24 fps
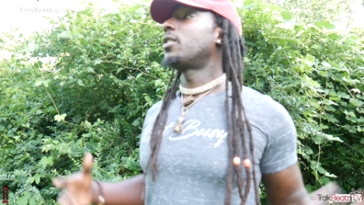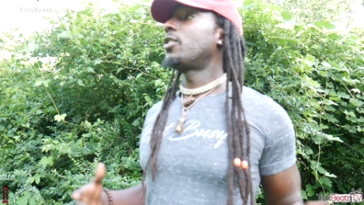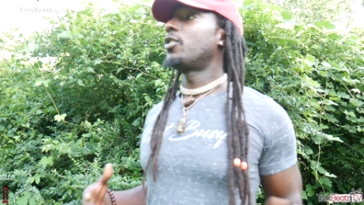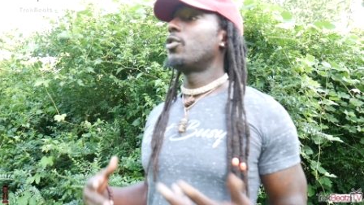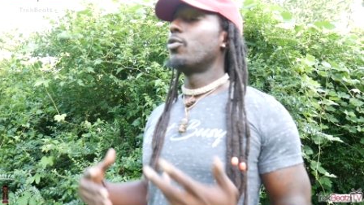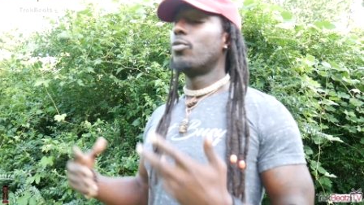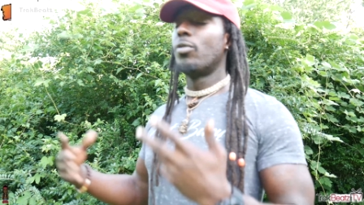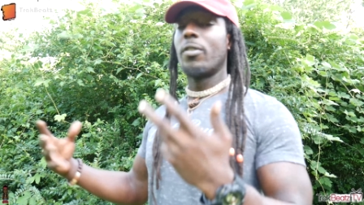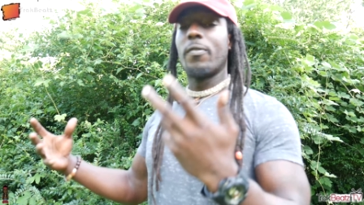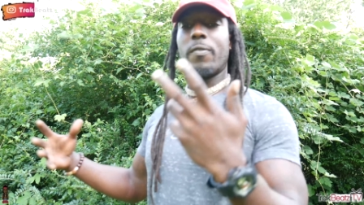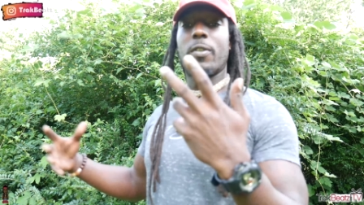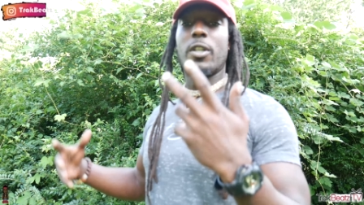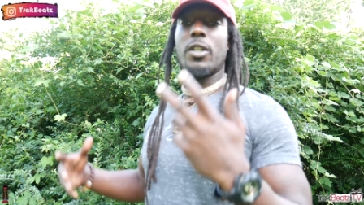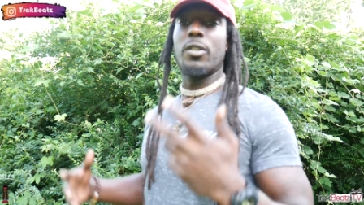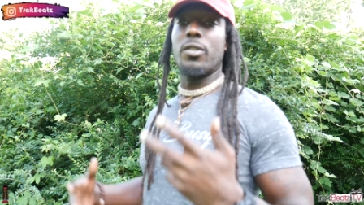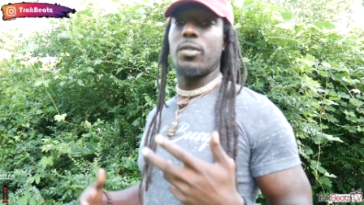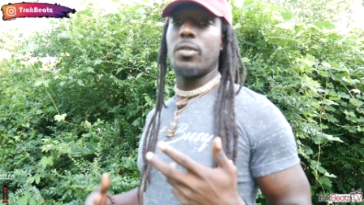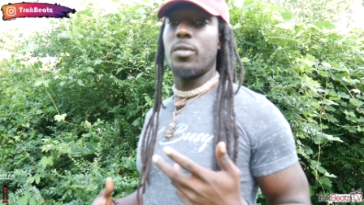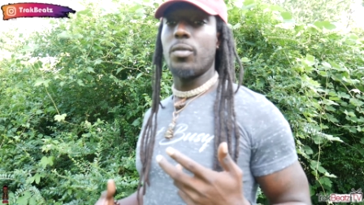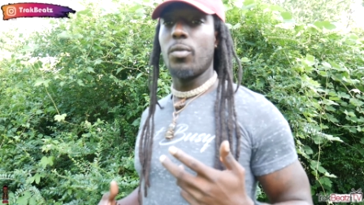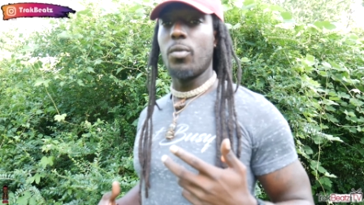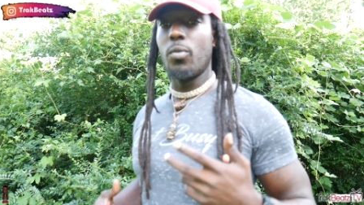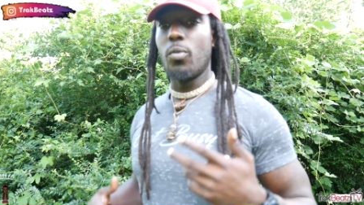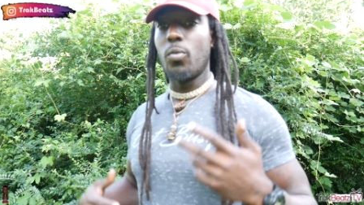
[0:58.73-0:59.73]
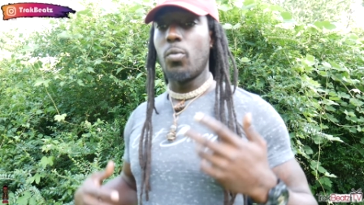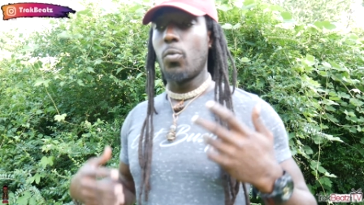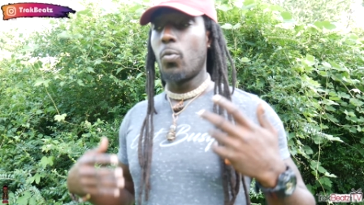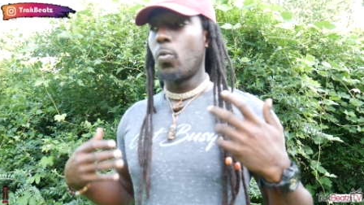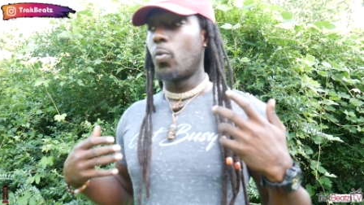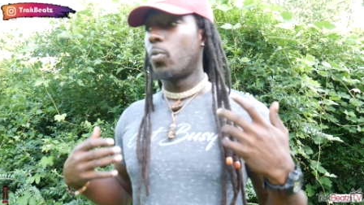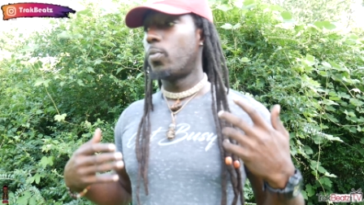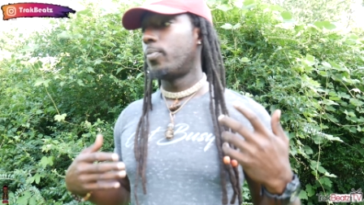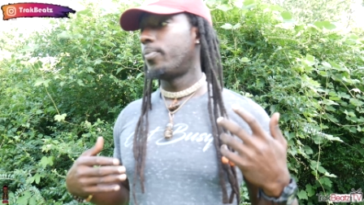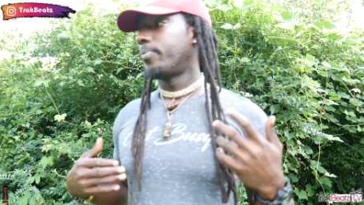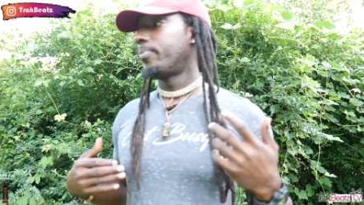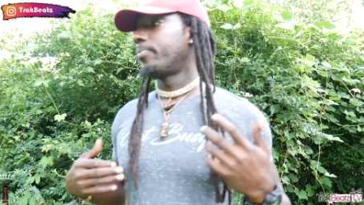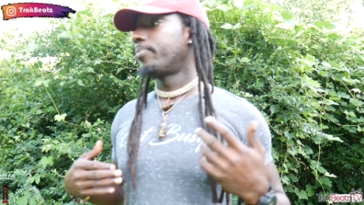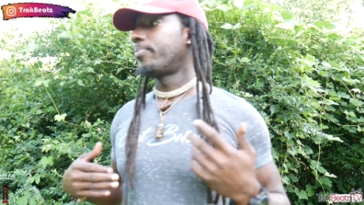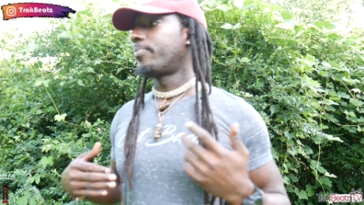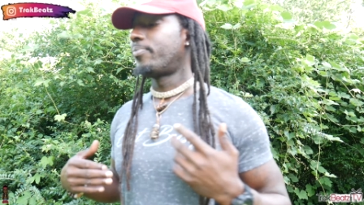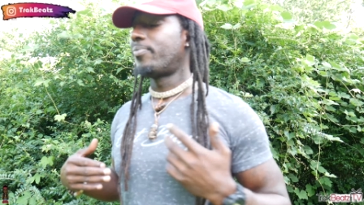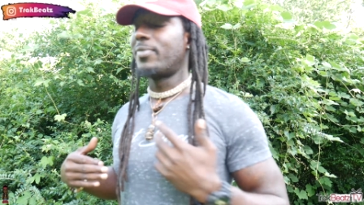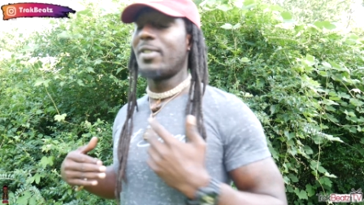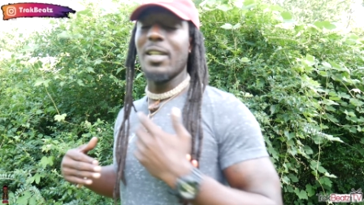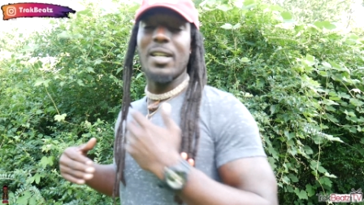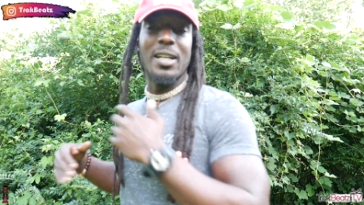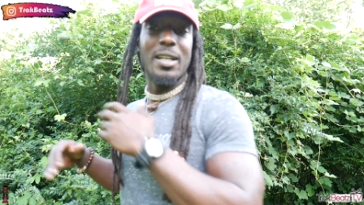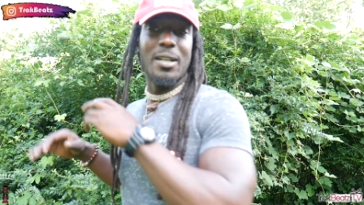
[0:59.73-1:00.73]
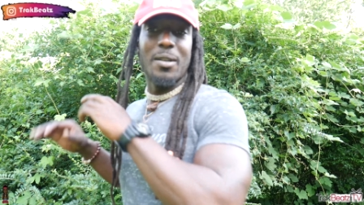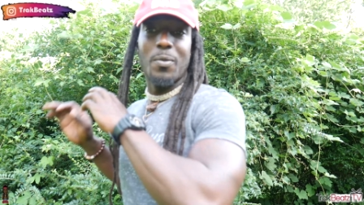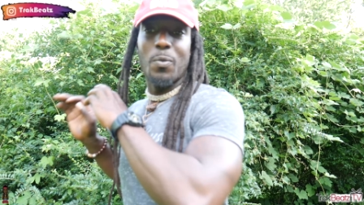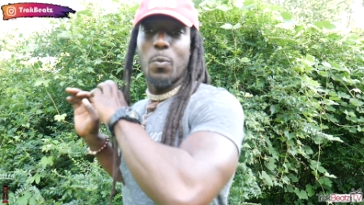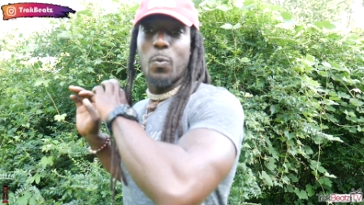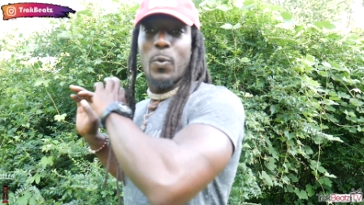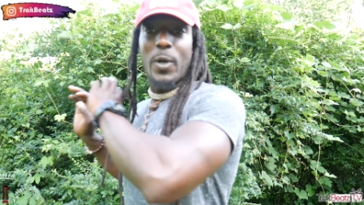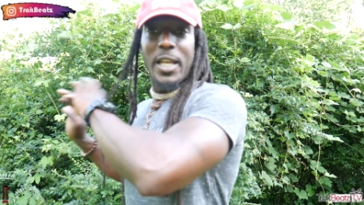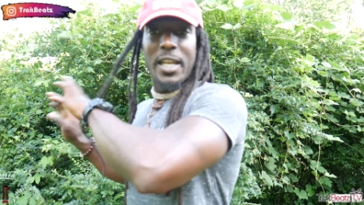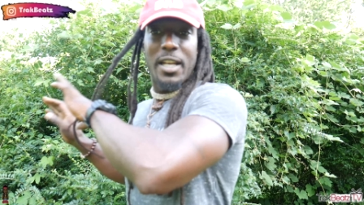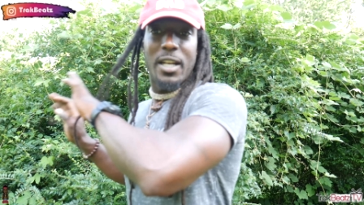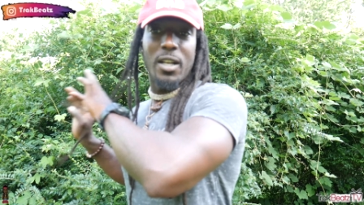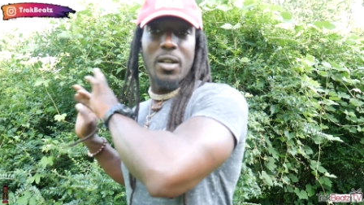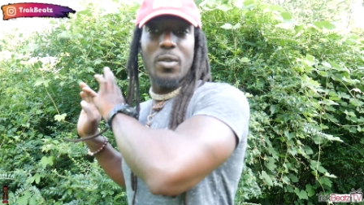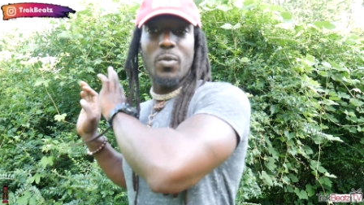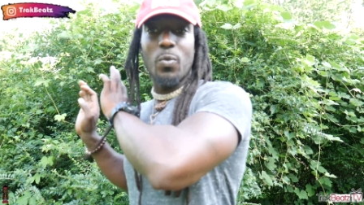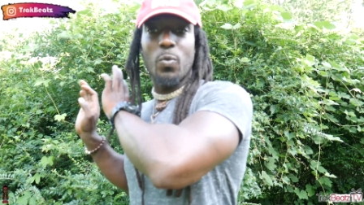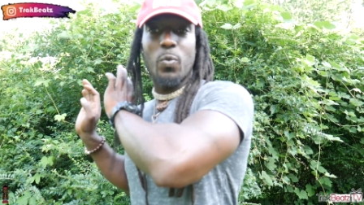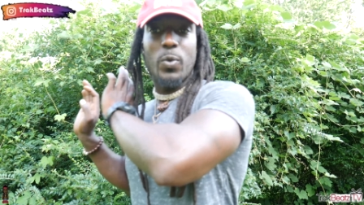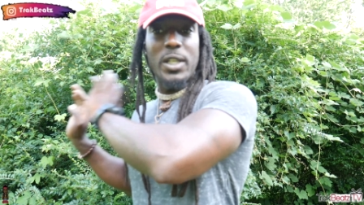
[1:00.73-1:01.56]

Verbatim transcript: universe. The weird,